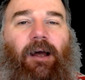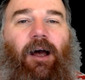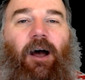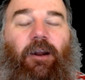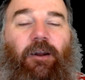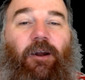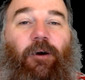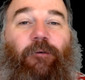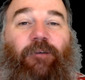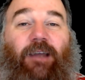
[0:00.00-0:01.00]
I don't
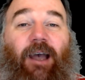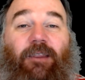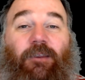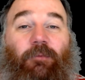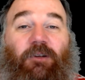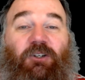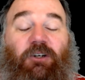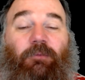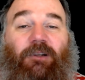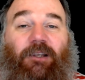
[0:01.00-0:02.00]
know if he had them
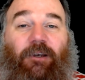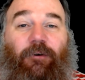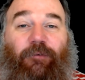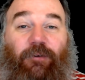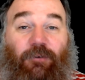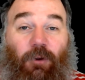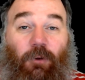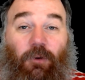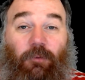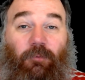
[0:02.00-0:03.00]
legitimately or if he
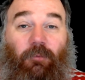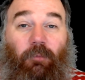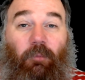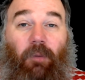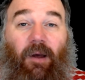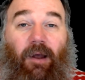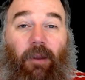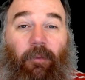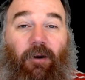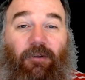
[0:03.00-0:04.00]
stole them, but
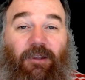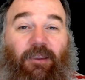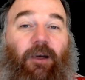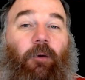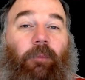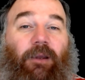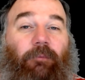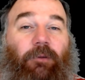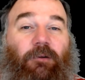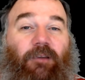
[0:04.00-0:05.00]
apparently they were
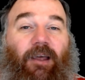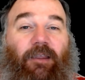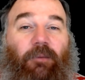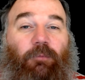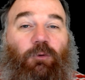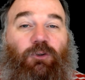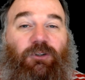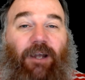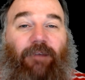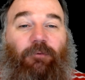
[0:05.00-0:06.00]
being built at the Bush
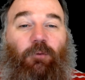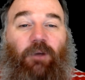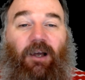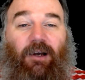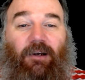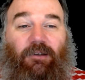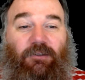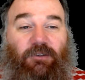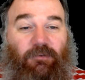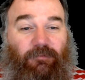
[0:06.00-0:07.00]
Naval
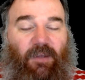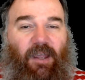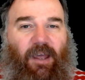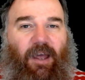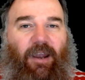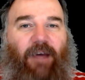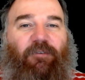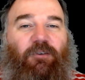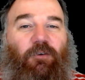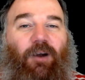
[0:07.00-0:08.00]
Yards. And
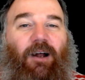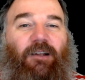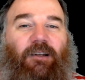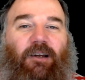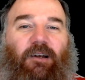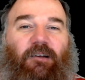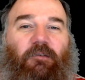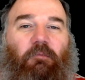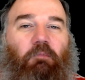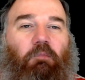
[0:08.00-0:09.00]
Avasarala
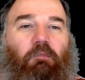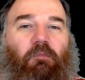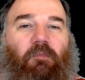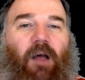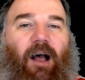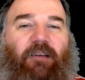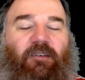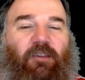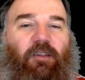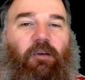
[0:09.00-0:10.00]

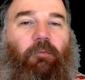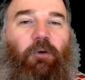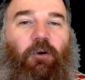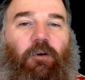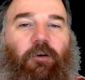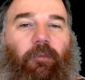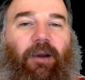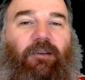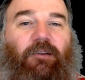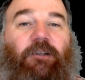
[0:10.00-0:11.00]
asks the computer to
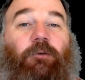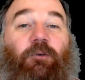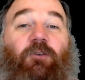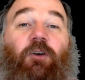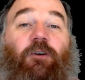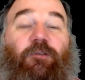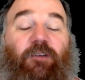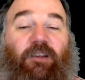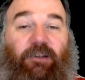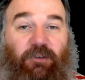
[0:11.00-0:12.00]
basically do a search
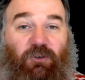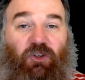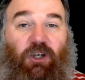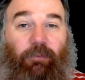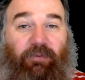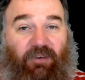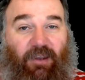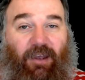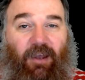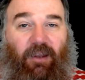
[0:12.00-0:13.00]
for these ships,
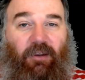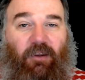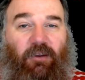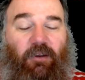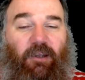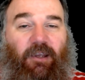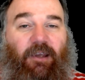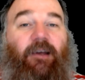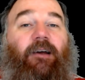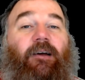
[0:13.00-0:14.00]
and
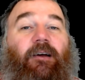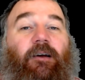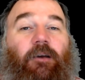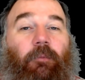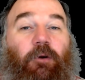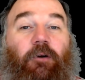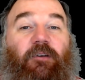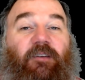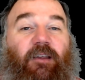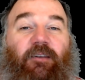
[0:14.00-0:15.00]
the
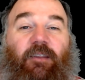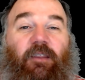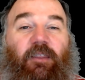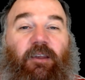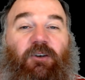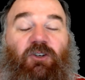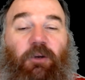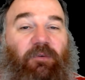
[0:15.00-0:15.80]
computer says that these ships